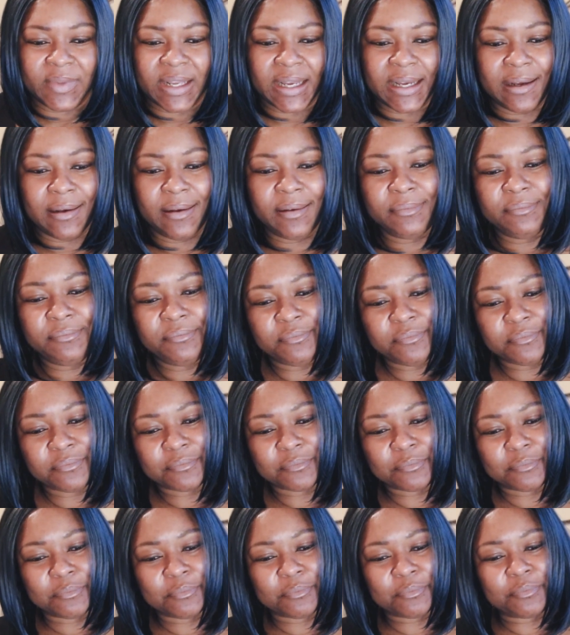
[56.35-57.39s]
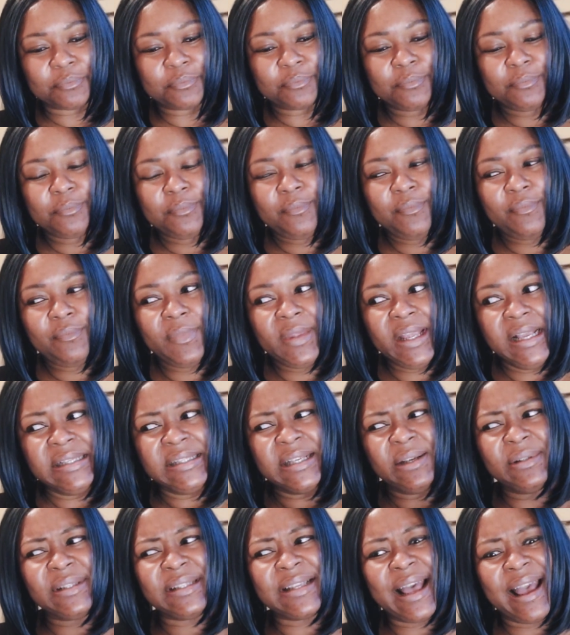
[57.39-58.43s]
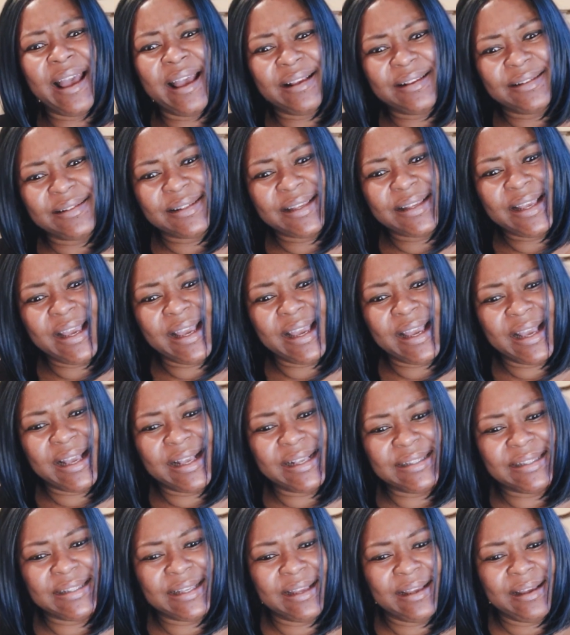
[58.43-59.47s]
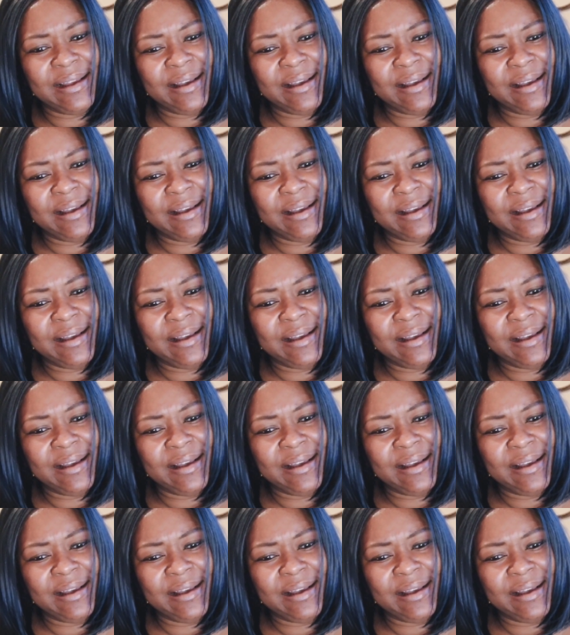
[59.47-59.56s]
Um, so sex is,